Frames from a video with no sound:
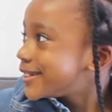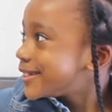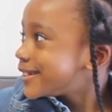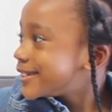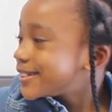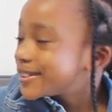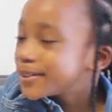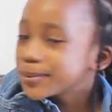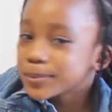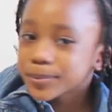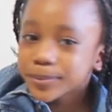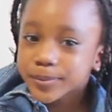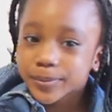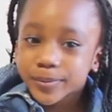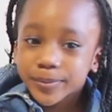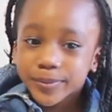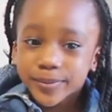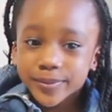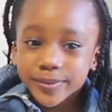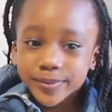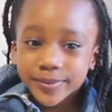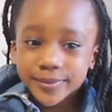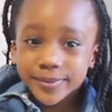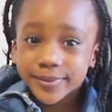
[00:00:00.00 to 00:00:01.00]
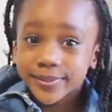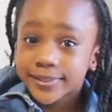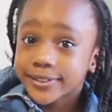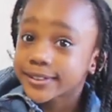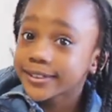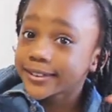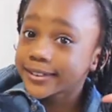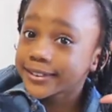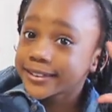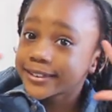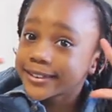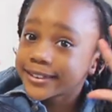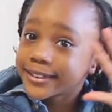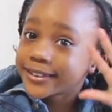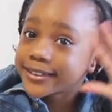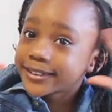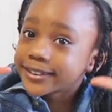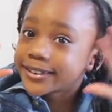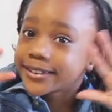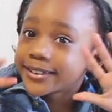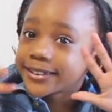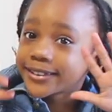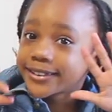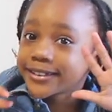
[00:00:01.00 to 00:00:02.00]

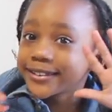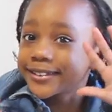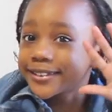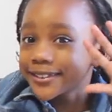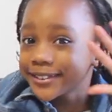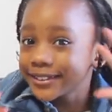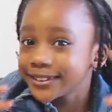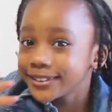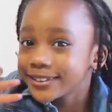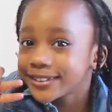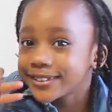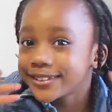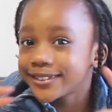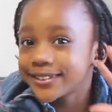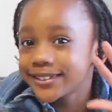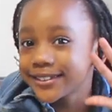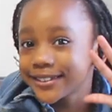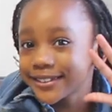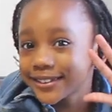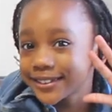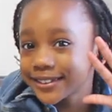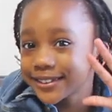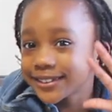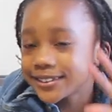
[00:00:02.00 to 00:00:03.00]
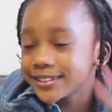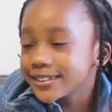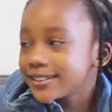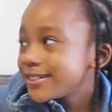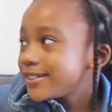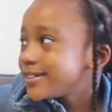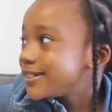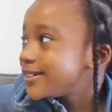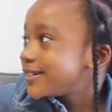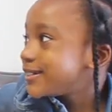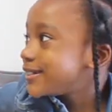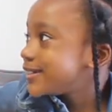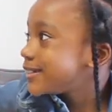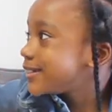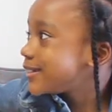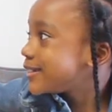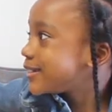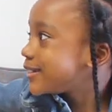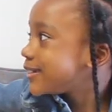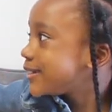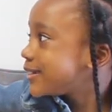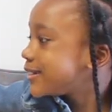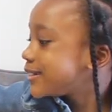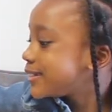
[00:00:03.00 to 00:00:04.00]

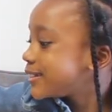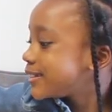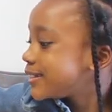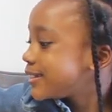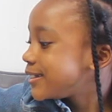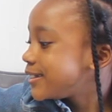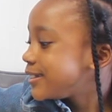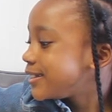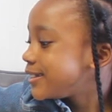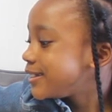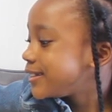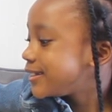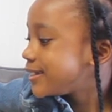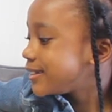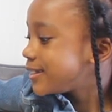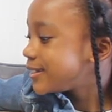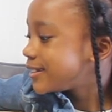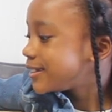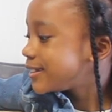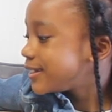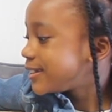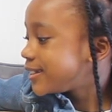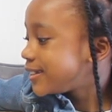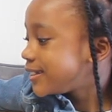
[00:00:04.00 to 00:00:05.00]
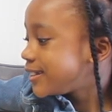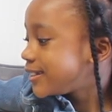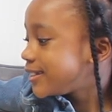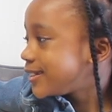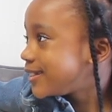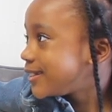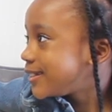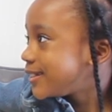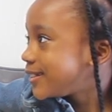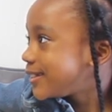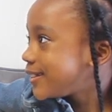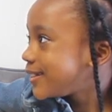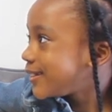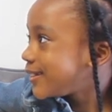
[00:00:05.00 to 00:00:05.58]
[no speech]